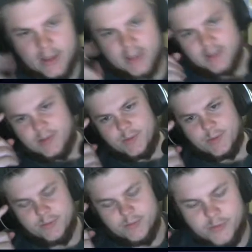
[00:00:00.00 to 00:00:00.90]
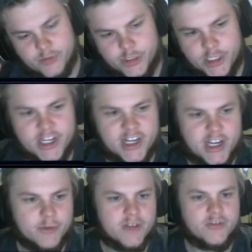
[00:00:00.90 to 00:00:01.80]
his Jedi
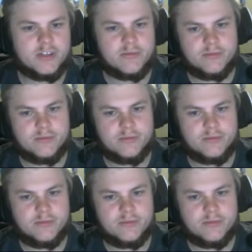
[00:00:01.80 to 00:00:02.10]
Knight Revan.